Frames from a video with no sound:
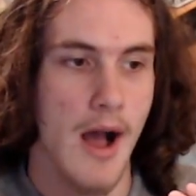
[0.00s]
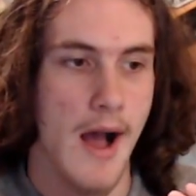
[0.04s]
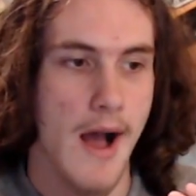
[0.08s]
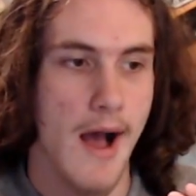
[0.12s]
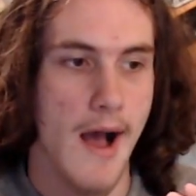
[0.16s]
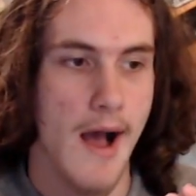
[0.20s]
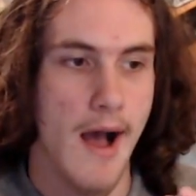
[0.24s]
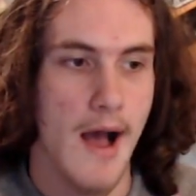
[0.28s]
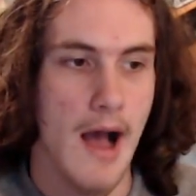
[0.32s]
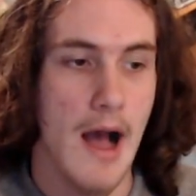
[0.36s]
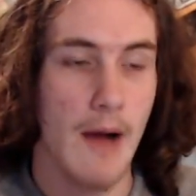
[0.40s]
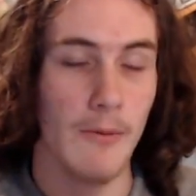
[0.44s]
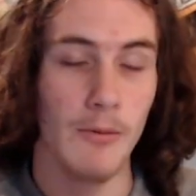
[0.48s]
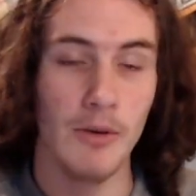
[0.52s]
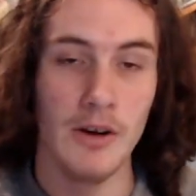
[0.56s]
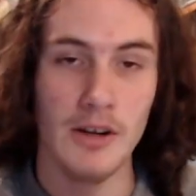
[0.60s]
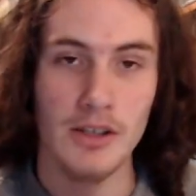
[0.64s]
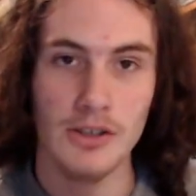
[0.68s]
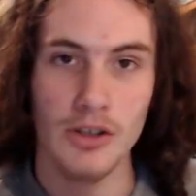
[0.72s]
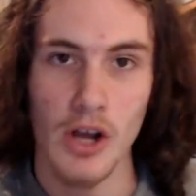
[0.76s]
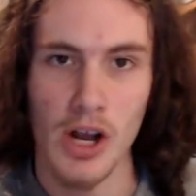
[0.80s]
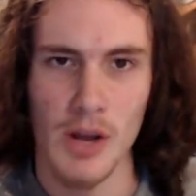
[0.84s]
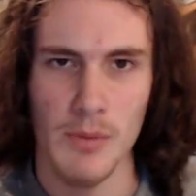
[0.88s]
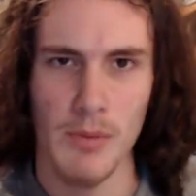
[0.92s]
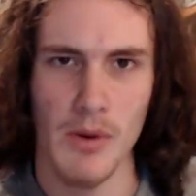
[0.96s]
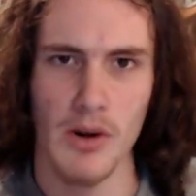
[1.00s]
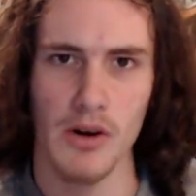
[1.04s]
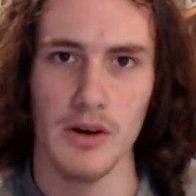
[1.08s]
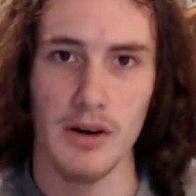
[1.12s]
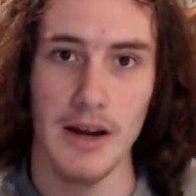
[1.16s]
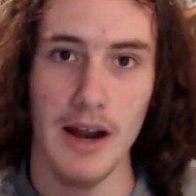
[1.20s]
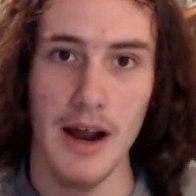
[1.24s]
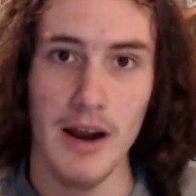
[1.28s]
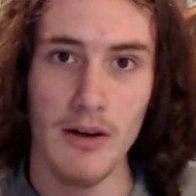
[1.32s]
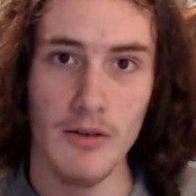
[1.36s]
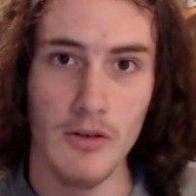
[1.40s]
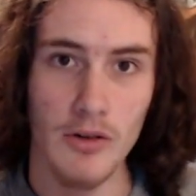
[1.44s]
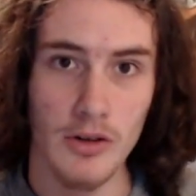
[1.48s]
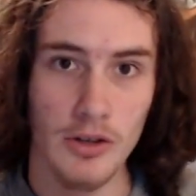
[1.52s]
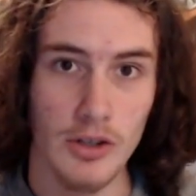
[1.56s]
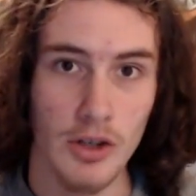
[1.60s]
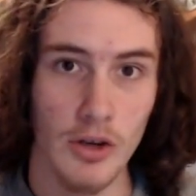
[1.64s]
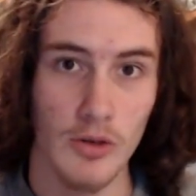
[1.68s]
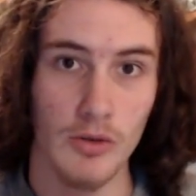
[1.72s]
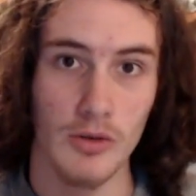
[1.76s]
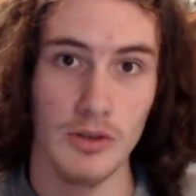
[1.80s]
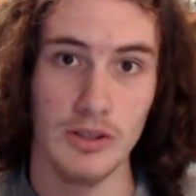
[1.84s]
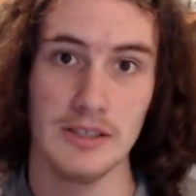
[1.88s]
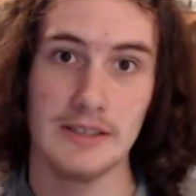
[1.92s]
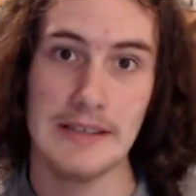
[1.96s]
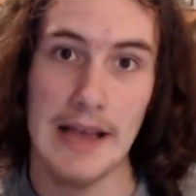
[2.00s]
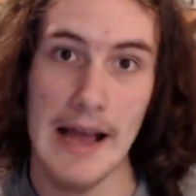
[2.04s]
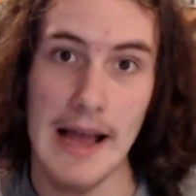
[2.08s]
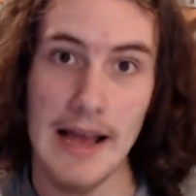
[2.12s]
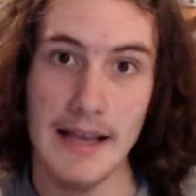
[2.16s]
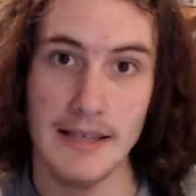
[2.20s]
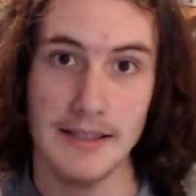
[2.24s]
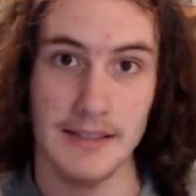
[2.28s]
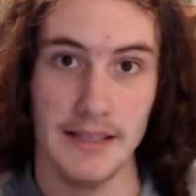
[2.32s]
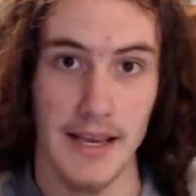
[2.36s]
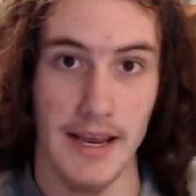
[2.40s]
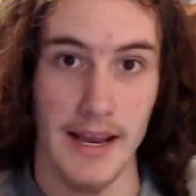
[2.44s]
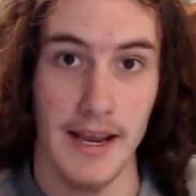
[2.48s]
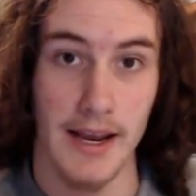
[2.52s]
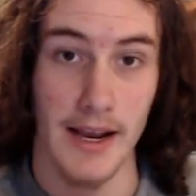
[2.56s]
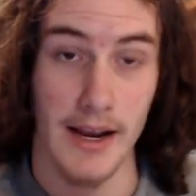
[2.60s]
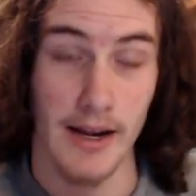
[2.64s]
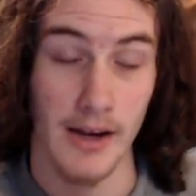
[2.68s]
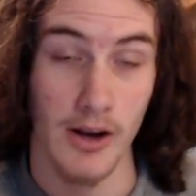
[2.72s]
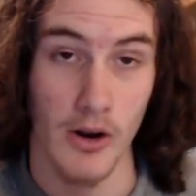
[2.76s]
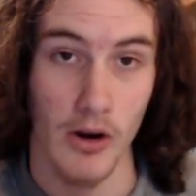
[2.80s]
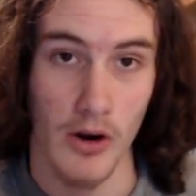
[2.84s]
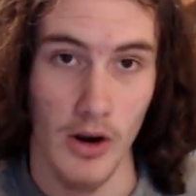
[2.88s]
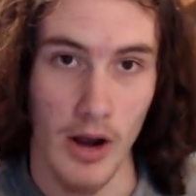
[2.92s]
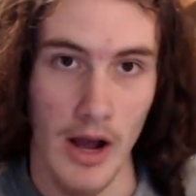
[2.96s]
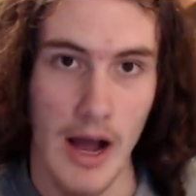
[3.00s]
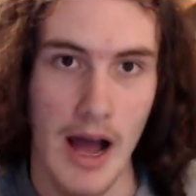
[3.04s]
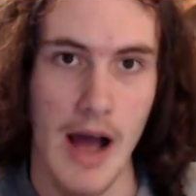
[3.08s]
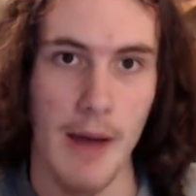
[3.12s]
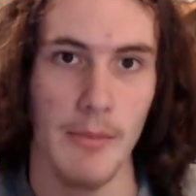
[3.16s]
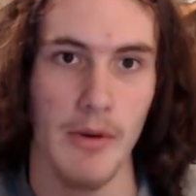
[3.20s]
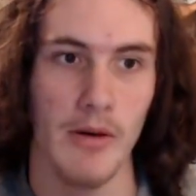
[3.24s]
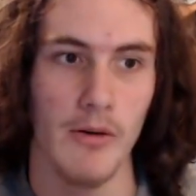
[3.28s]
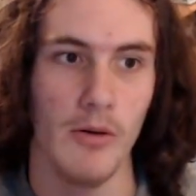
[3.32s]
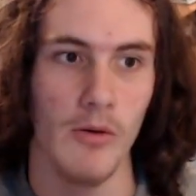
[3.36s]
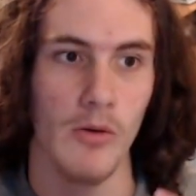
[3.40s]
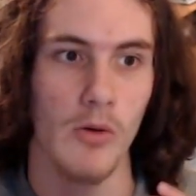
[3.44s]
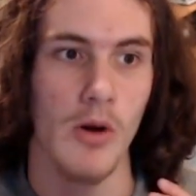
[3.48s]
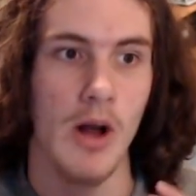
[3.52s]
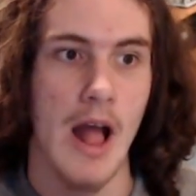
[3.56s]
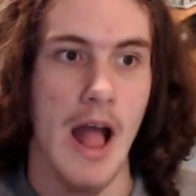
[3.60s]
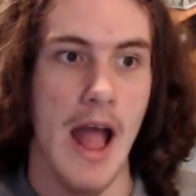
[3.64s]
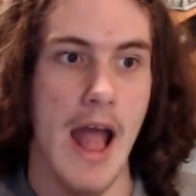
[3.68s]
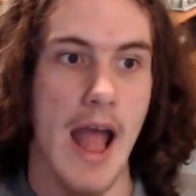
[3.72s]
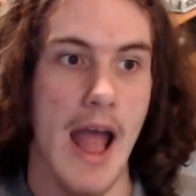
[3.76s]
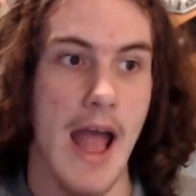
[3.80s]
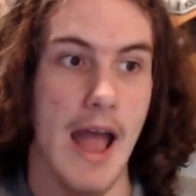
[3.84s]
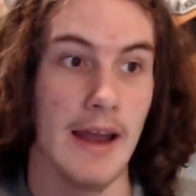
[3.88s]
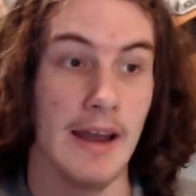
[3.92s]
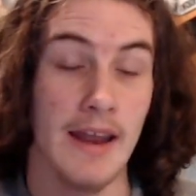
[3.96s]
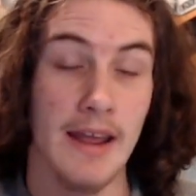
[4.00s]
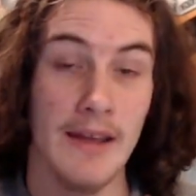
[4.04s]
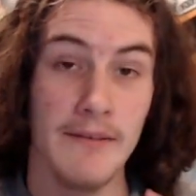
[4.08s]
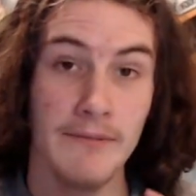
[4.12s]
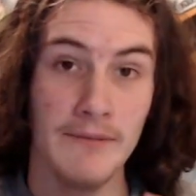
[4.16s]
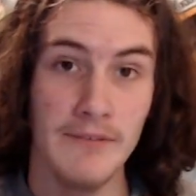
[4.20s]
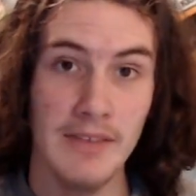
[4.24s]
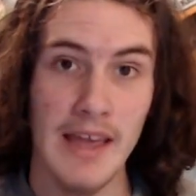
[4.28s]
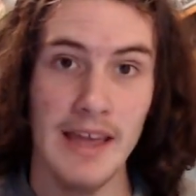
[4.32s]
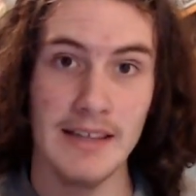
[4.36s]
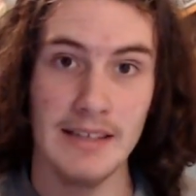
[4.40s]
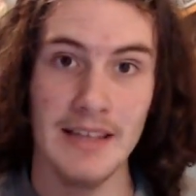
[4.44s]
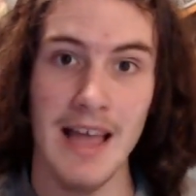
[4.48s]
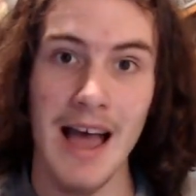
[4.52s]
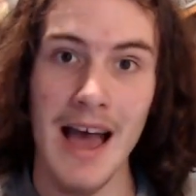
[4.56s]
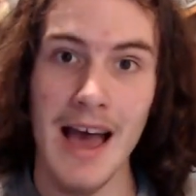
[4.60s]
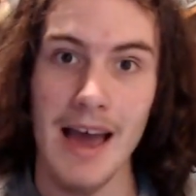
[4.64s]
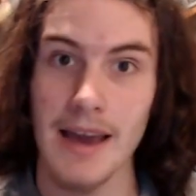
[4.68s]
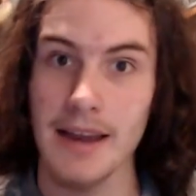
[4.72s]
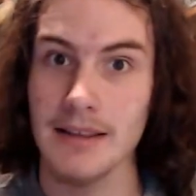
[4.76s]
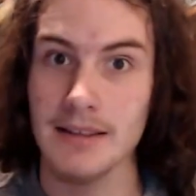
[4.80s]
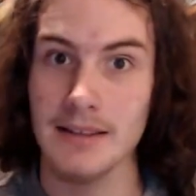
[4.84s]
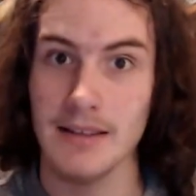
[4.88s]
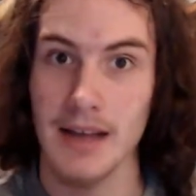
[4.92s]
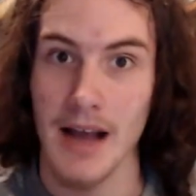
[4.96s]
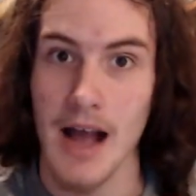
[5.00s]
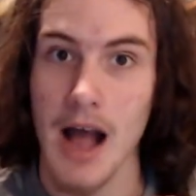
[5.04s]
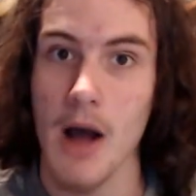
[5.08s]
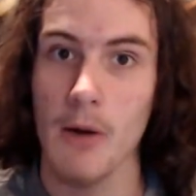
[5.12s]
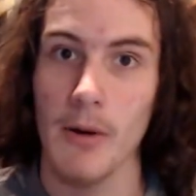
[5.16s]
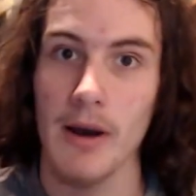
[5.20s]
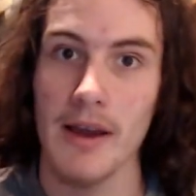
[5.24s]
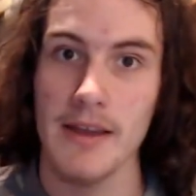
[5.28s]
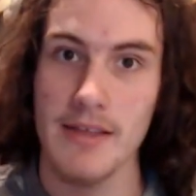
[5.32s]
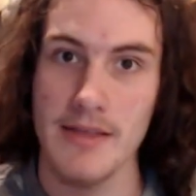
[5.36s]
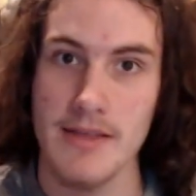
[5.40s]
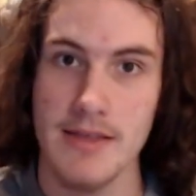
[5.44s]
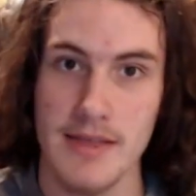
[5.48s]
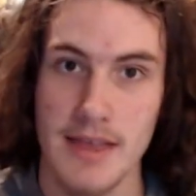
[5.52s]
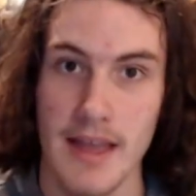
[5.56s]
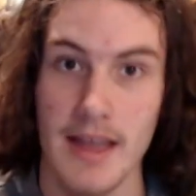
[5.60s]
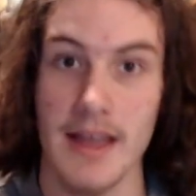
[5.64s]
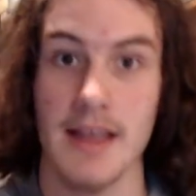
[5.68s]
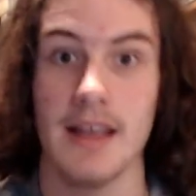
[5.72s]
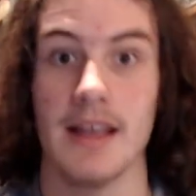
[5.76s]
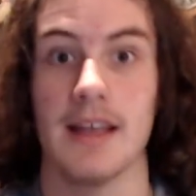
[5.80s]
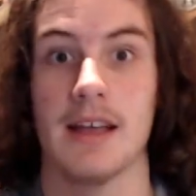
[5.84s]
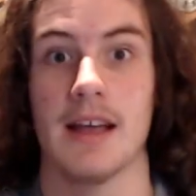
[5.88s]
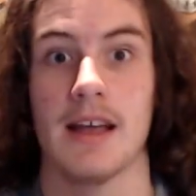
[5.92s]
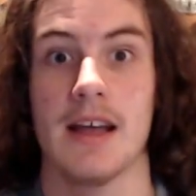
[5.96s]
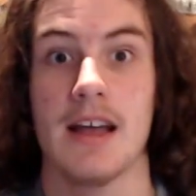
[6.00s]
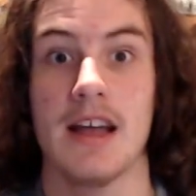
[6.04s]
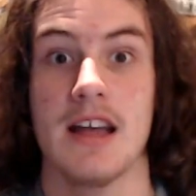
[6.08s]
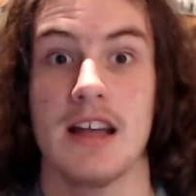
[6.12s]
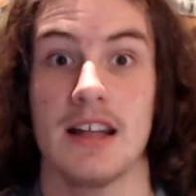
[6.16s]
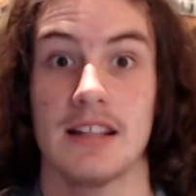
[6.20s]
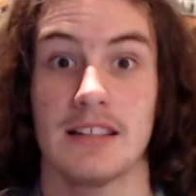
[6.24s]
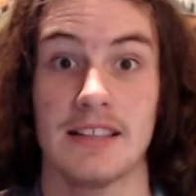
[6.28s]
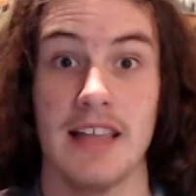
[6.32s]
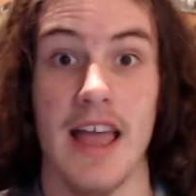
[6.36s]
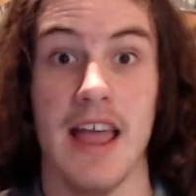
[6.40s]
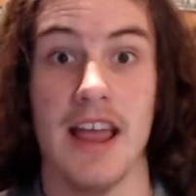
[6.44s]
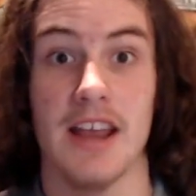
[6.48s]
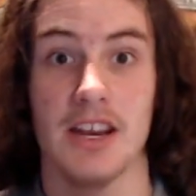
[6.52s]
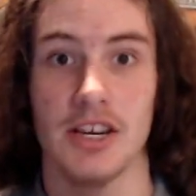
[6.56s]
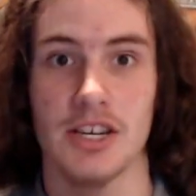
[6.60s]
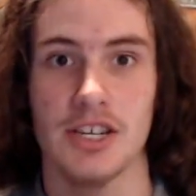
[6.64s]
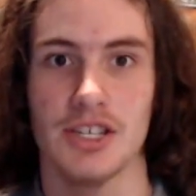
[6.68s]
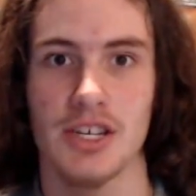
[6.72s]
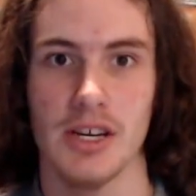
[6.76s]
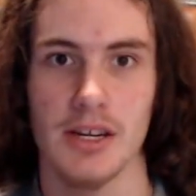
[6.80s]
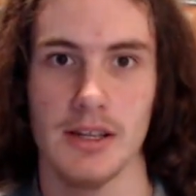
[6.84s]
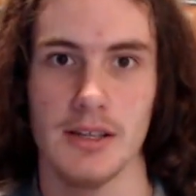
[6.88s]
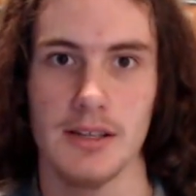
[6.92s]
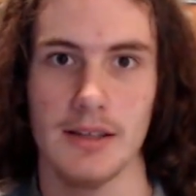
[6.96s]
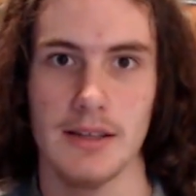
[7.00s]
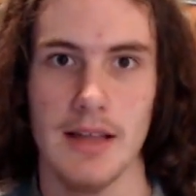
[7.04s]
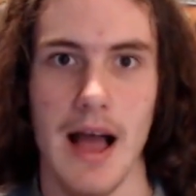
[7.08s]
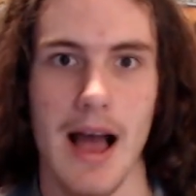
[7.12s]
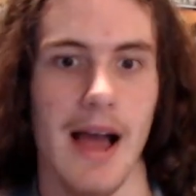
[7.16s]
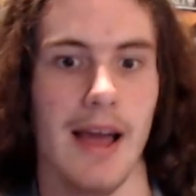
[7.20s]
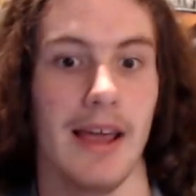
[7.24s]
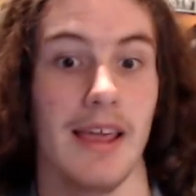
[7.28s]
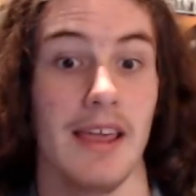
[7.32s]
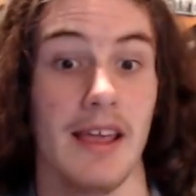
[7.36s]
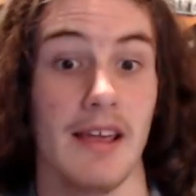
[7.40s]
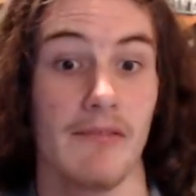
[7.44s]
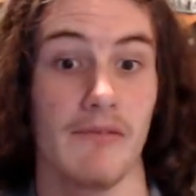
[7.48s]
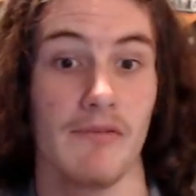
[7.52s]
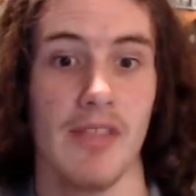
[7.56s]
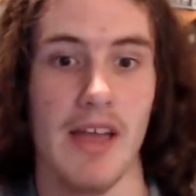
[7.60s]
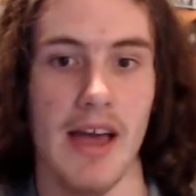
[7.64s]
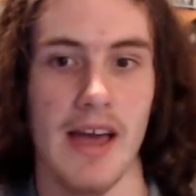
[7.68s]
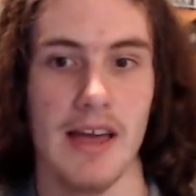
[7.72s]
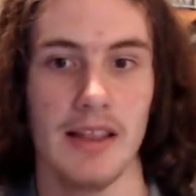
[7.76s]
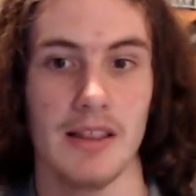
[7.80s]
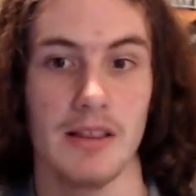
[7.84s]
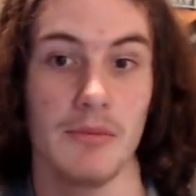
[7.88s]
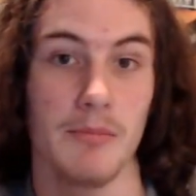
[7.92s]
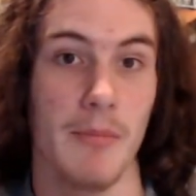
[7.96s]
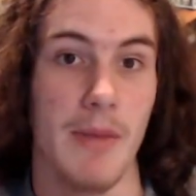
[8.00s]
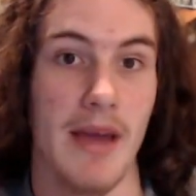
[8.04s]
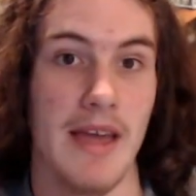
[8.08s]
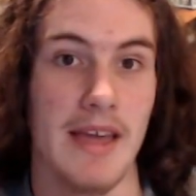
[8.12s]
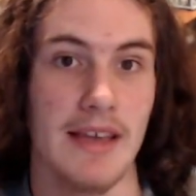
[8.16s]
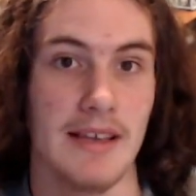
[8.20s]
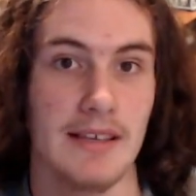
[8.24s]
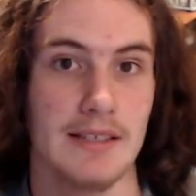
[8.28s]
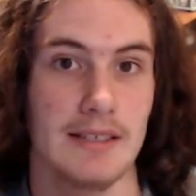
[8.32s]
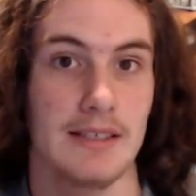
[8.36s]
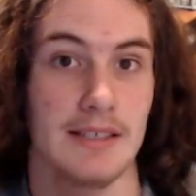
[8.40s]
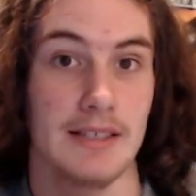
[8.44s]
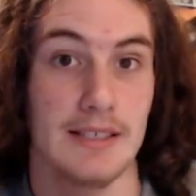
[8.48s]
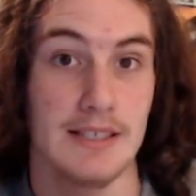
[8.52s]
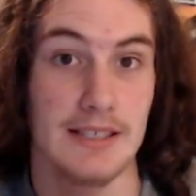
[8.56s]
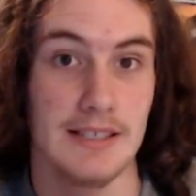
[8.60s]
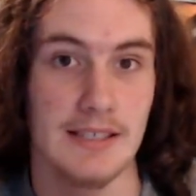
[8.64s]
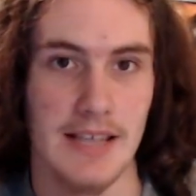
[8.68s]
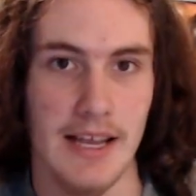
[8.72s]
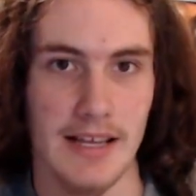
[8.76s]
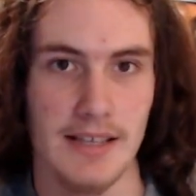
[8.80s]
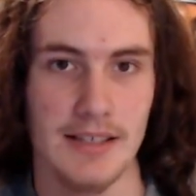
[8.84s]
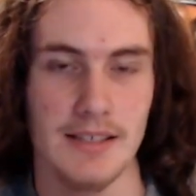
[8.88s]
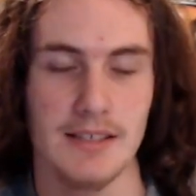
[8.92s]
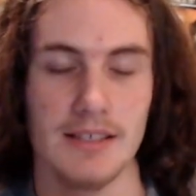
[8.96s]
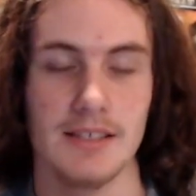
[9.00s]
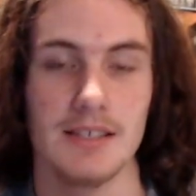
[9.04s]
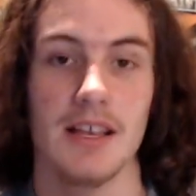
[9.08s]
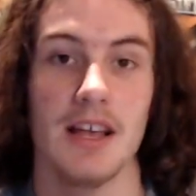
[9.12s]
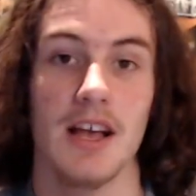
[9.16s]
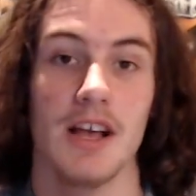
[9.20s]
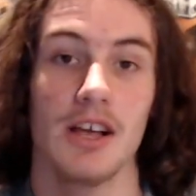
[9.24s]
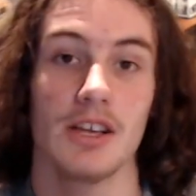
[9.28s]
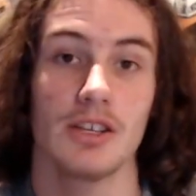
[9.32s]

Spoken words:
I want to talk about Naruto, Sasuke, and Konohamaru, and if they died, how I think they should die, if that makes sense.